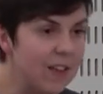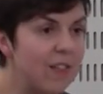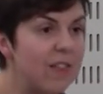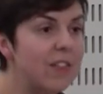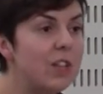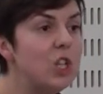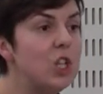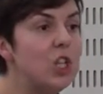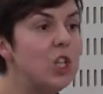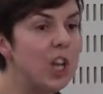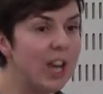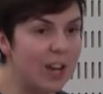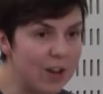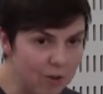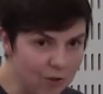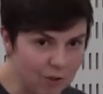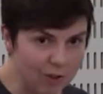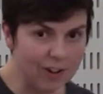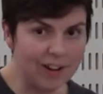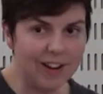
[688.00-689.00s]
The
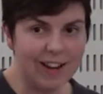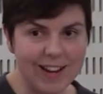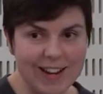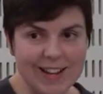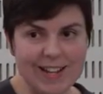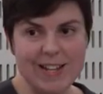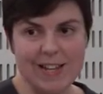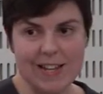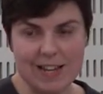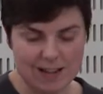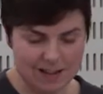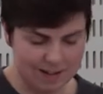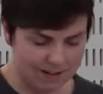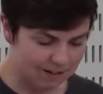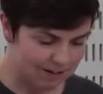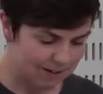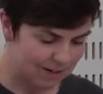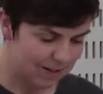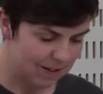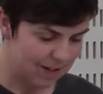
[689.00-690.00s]
general idea
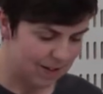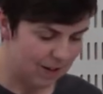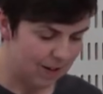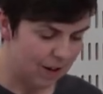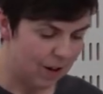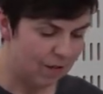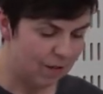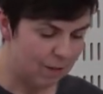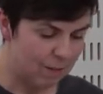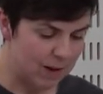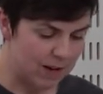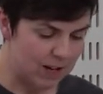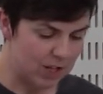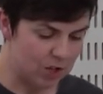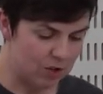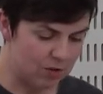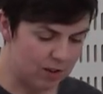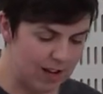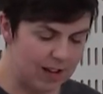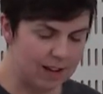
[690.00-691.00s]
of the
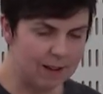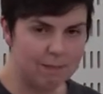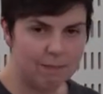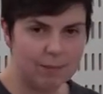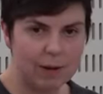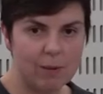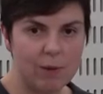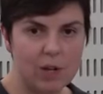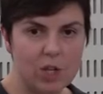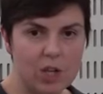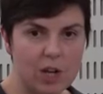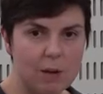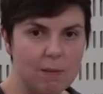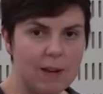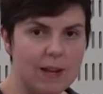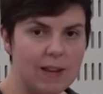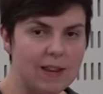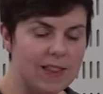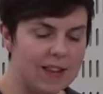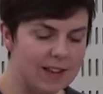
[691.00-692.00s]
ministry, by which I
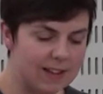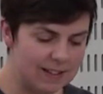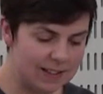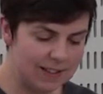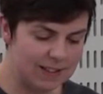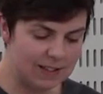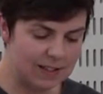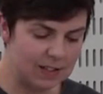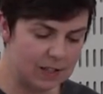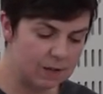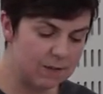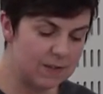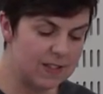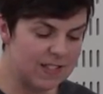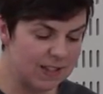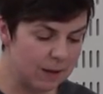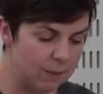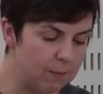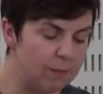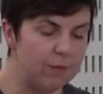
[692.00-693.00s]
mean the existence of
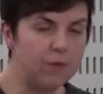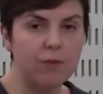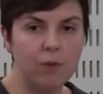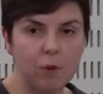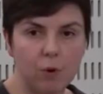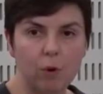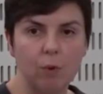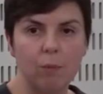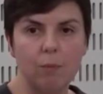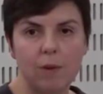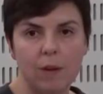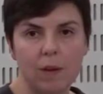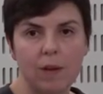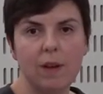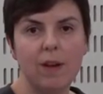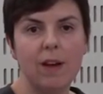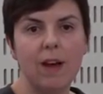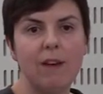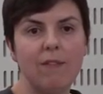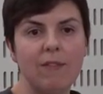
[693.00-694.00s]
some form
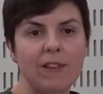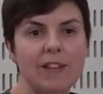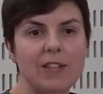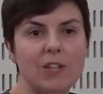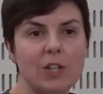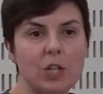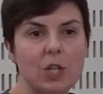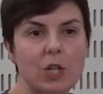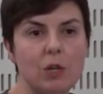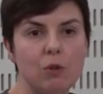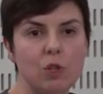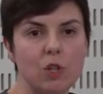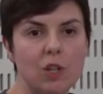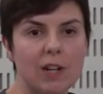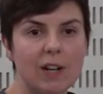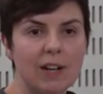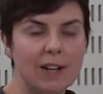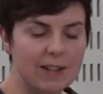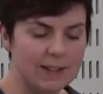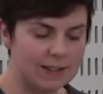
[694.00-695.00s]
of
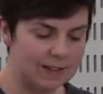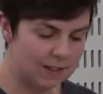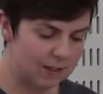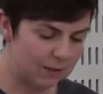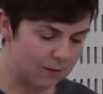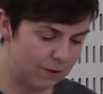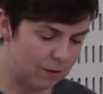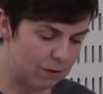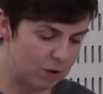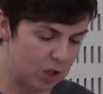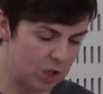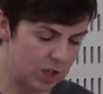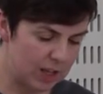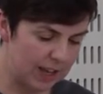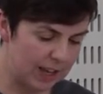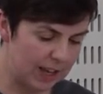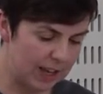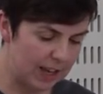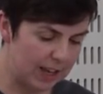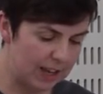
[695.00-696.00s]
institutionalised futures
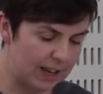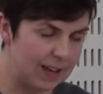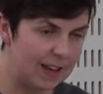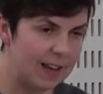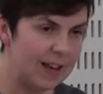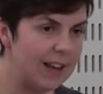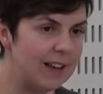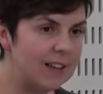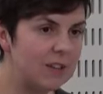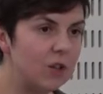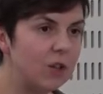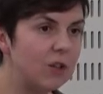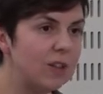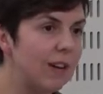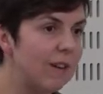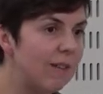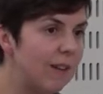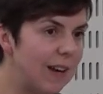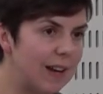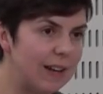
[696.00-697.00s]
thinking, is not
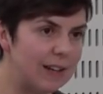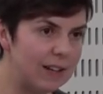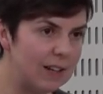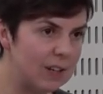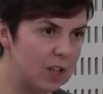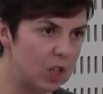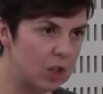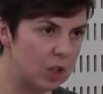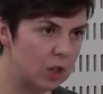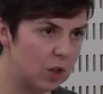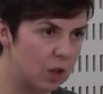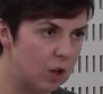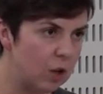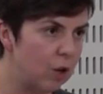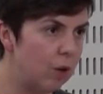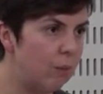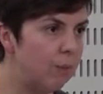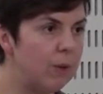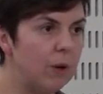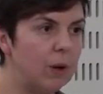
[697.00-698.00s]
outlandish
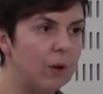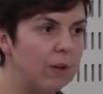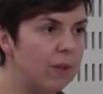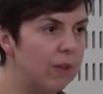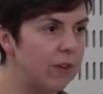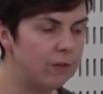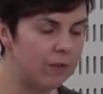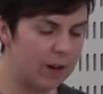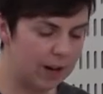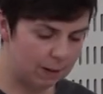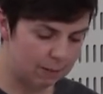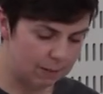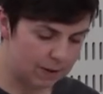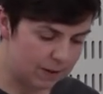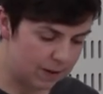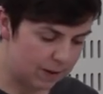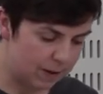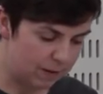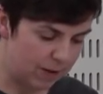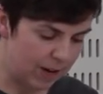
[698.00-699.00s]
or beyond the
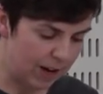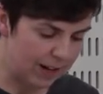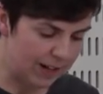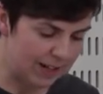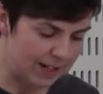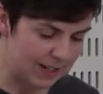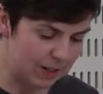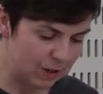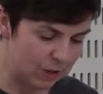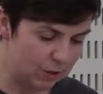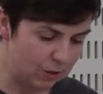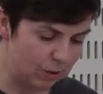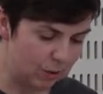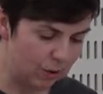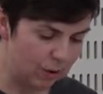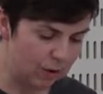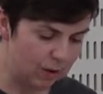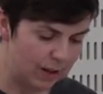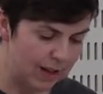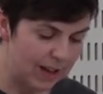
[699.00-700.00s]
realms of reality at
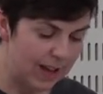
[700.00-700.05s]
all.